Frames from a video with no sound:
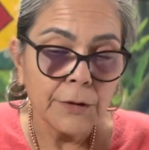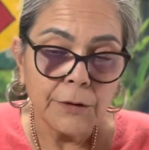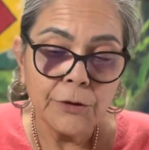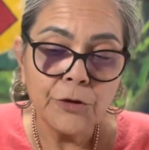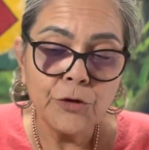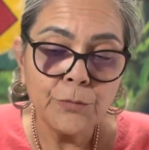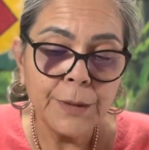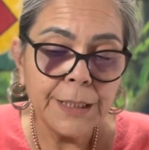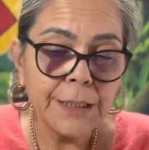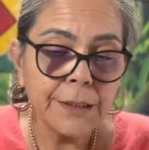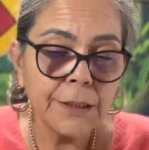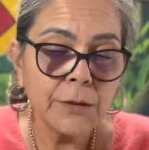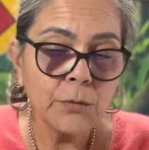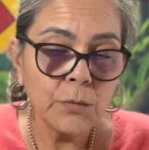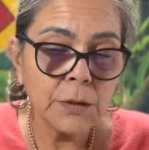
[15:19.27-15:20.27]
new
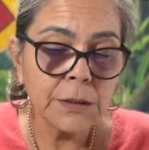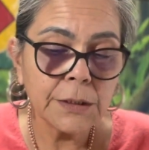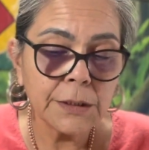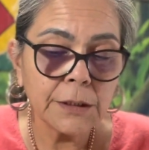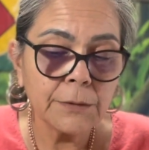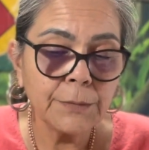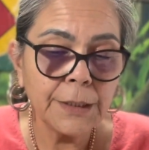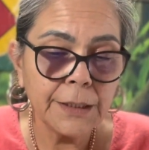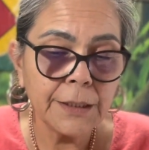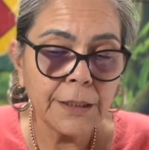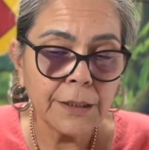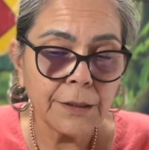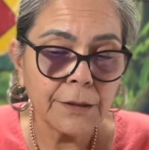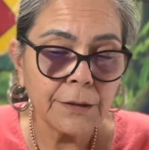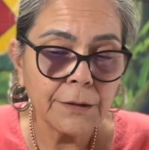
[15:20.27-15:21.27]
beginning will still be
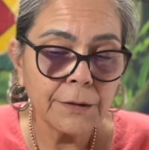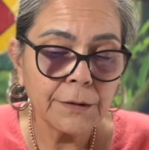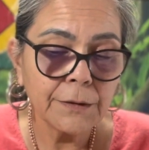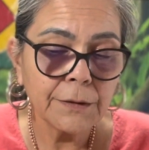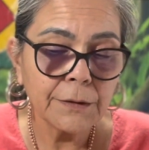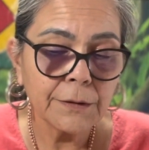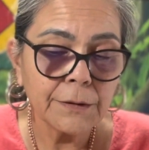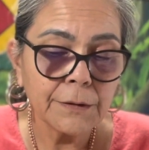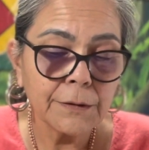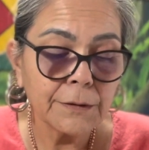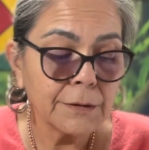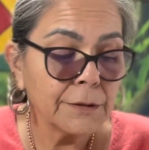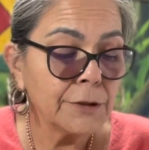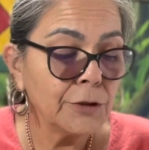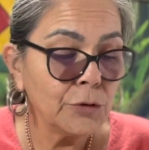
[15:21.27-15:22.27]
there.
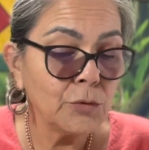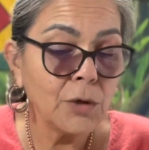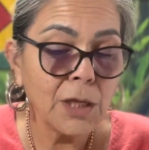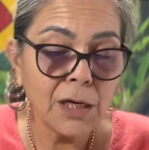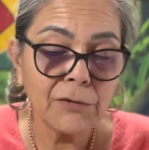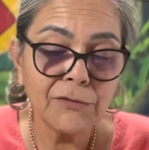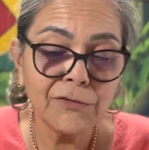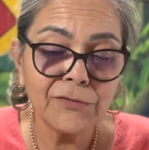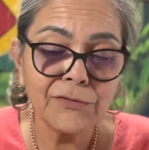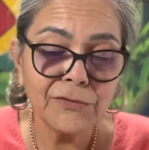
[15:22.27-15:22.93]
The new love.